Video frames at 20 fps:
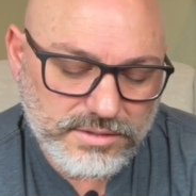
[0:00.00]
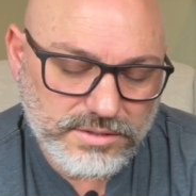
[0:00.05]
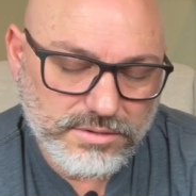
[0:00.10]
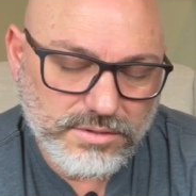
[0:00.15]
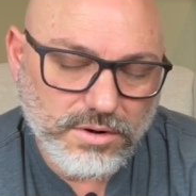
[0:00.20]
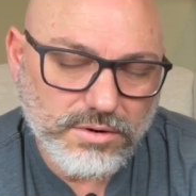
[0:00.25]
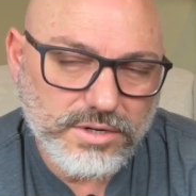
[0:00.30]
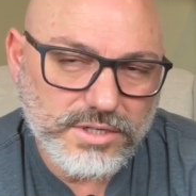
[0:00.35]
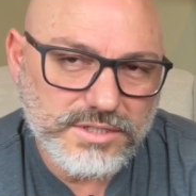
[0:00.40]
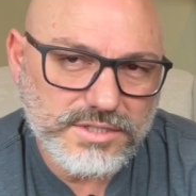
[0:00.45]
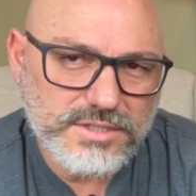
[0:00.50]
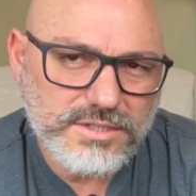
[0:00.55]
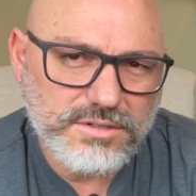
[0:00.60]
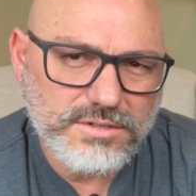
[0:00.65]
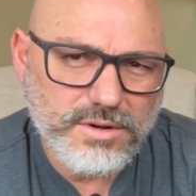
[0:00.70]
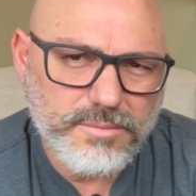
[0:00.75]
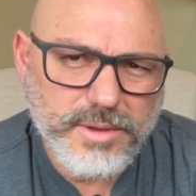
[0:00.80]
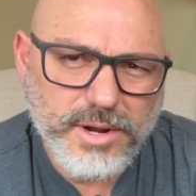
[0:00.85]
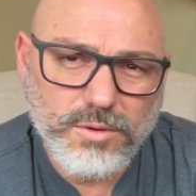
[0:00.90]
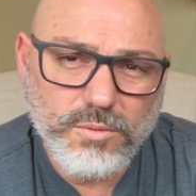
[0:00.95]
So notice,
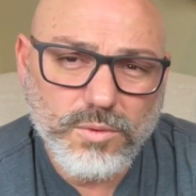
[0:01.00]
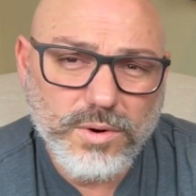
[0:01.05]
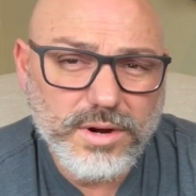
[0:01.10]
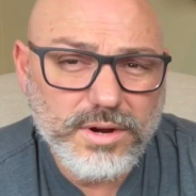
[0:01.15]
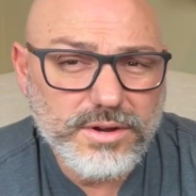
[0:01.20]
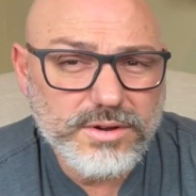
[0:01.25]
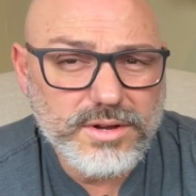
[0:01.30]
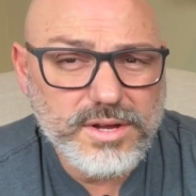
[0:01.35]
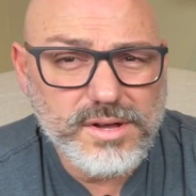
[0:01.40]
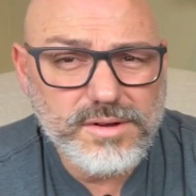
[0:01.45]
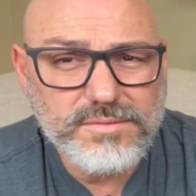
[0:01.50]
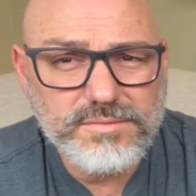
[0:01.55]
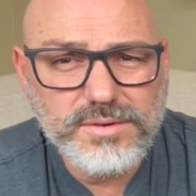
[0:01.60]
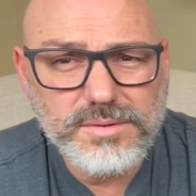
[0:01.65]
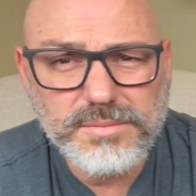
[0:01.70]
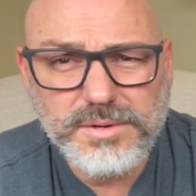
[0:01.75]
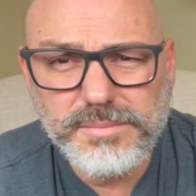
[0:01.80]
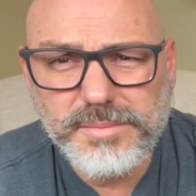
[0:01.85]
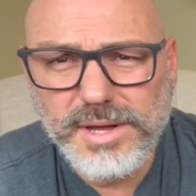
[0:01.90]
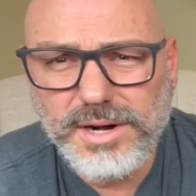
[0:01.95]
no matter where you come
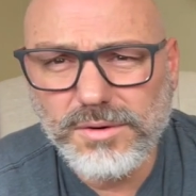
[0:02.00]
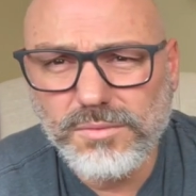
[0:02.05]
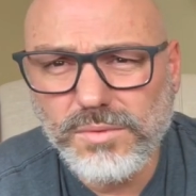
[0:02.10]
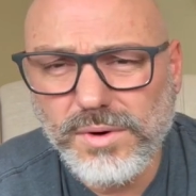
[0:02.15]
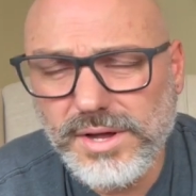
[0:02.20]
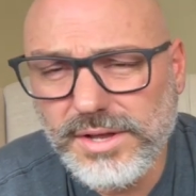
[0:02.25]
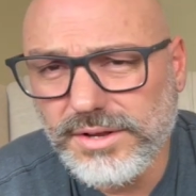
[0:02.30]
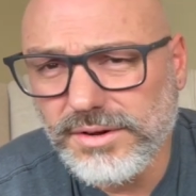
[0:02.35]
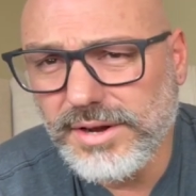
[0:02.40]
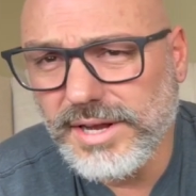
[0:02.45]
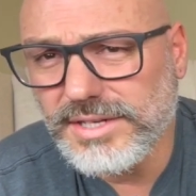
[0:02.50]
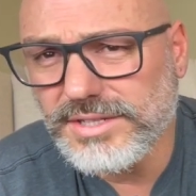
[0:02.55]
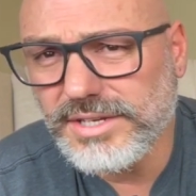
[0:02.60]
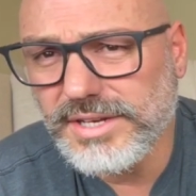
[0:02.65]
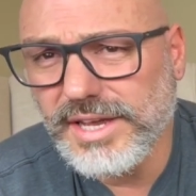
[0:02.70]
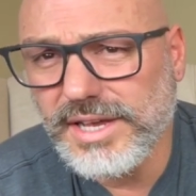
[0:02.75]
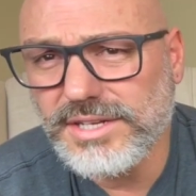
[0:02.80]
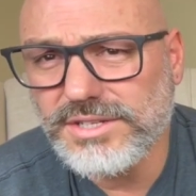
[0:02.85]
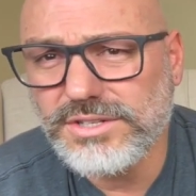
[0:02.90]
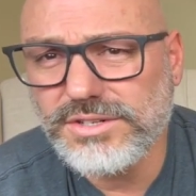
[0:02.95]
from, no matter what your
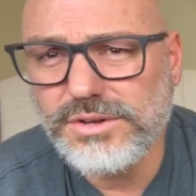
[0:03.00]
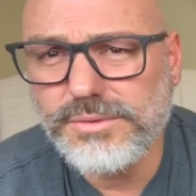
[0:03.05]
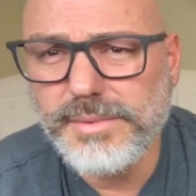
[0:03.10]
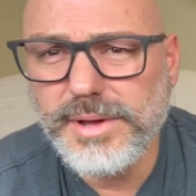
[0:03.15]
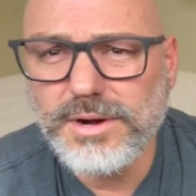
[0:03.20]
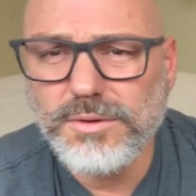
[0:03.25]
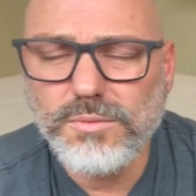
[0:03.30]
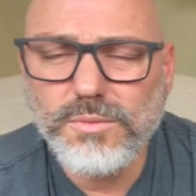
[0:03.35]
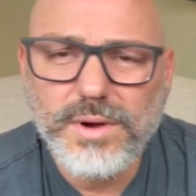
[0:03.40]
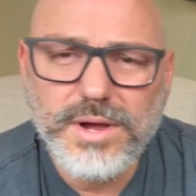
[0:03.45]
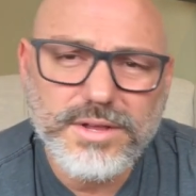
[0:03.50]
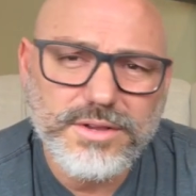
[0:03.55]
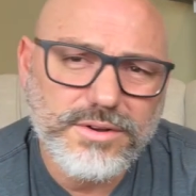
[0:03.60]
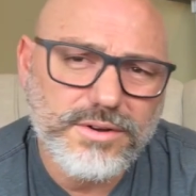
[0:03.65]
education, no matter what